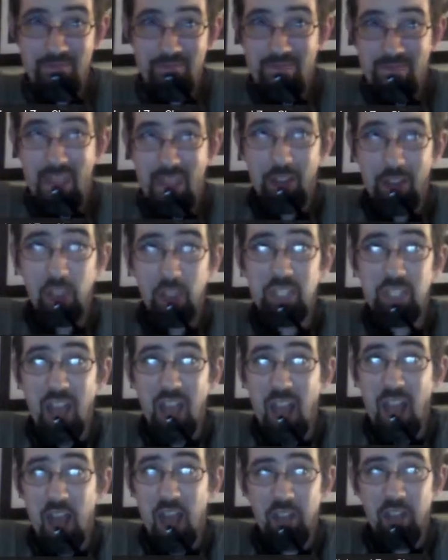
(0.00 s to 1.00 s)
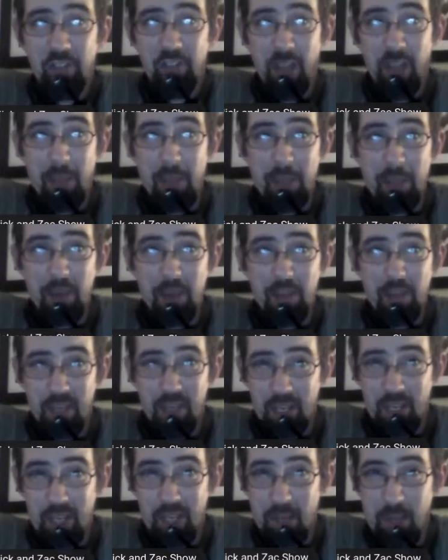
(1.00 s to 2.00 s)
It looks a hell of a lot better than
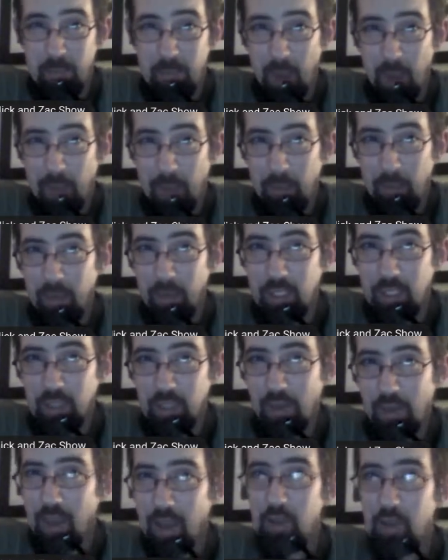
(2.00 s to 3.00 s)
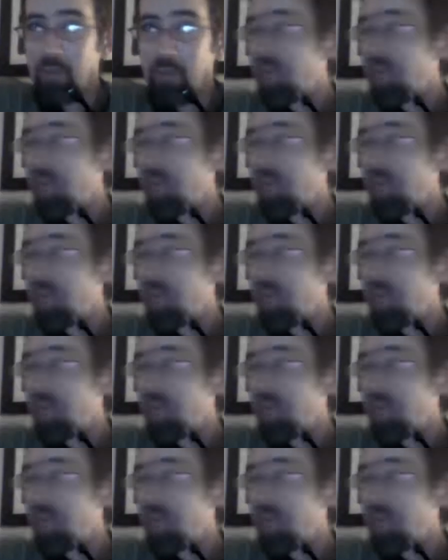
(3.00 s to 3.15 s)
it did. Probably raise the value of